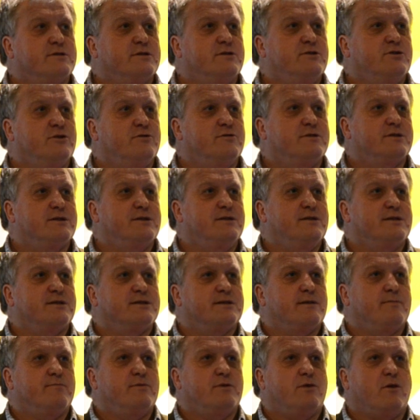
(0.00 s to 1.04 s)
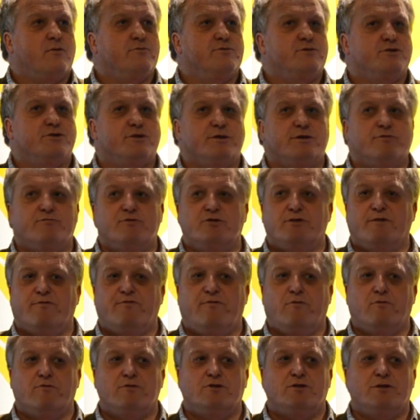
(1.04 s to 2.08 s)
Seducing the Subconscious, which
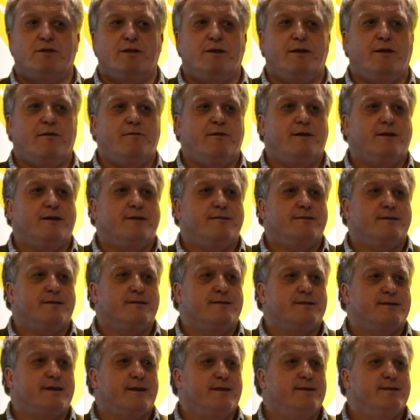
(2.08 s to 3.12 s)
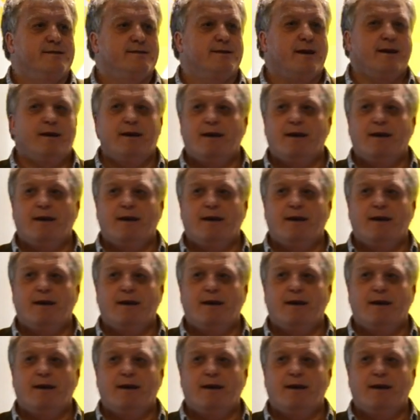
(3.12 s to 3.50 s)
unfortunately only contains